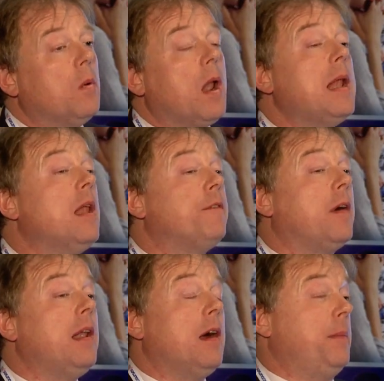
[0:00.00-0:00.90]
Well, I
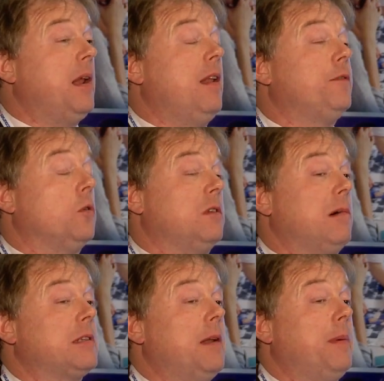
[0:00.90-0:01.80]
love talking to
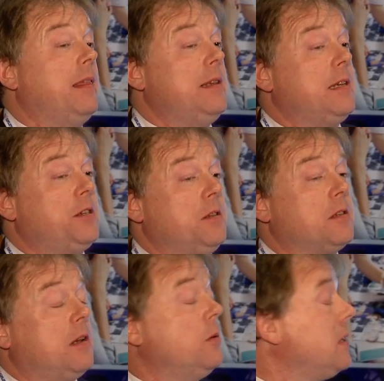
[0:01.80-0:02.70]
Roxanne about these issues
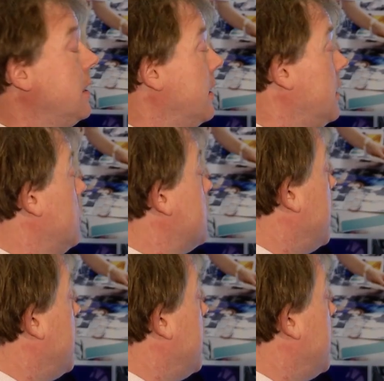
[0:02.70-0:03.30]
because I always learn a huge